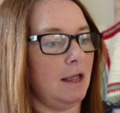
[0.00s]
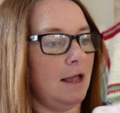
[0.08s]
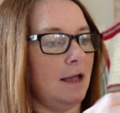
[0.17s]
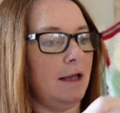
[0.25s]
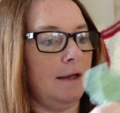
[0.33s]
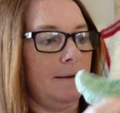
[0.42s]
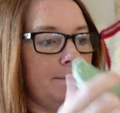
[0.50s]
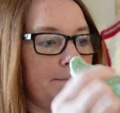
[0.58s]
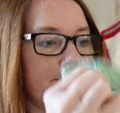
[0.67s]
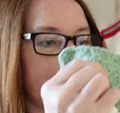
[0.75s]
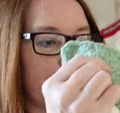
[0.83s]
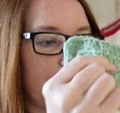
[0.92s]

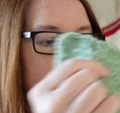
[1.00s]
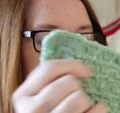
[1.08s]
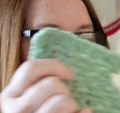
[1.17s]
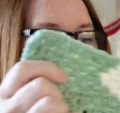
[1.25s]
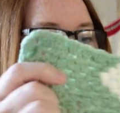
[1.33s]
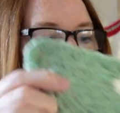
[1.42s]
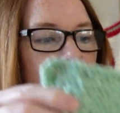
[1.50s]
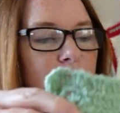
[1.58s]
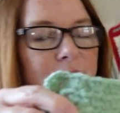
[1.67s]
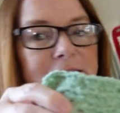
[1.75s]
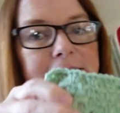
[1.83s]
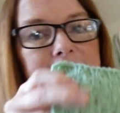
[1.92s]
She does some
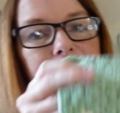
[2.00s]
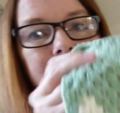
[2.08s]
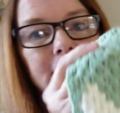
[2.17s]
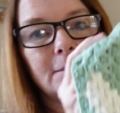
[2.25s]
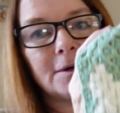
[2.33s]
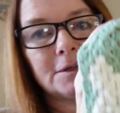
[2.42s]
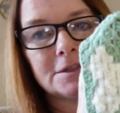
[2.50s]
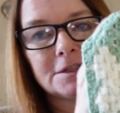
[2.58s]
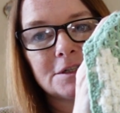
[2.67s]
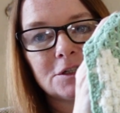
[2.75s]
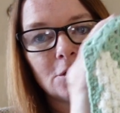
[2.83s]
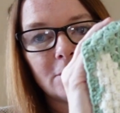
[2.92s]
really lovely
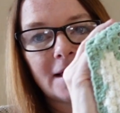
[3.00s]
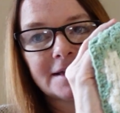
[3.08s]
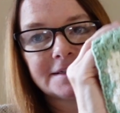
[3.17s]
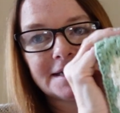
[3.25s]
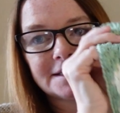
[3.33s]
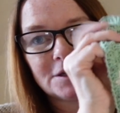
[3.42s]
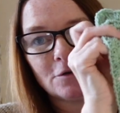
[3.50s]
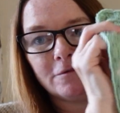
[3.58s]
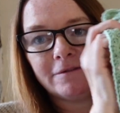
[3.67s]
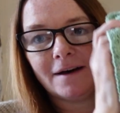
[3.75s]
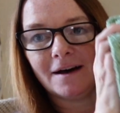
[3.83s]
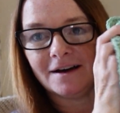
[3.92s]
ones. So that's it so
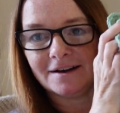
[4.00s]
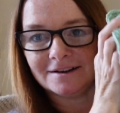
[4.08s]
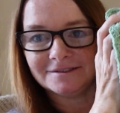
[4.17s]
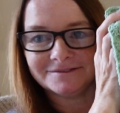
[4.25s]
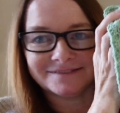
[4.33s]
far.